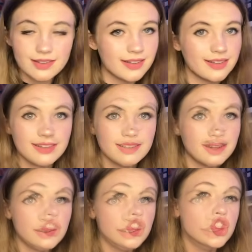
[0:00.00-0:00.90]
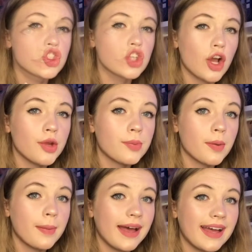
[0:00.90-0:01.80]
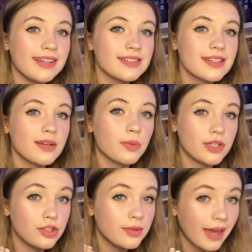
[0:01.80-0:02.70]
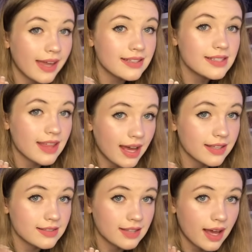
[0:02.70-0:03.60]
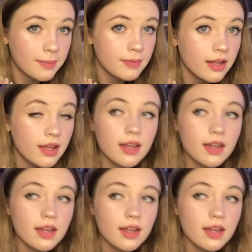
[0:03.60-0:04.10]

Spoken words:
You should be so prepared when you get into that exam.